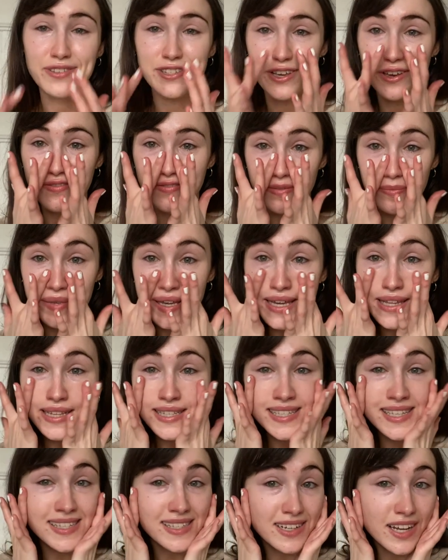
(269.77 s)
So for me,
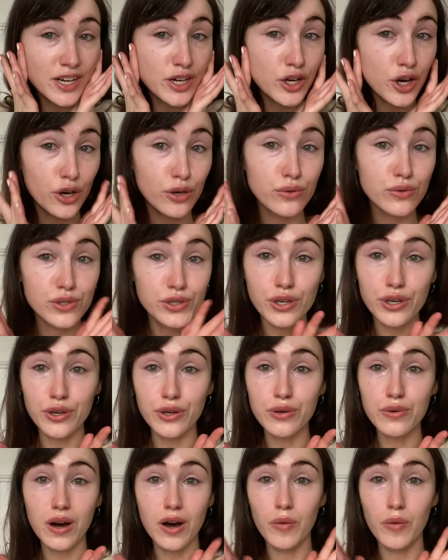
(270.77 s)
this isn't a go-to,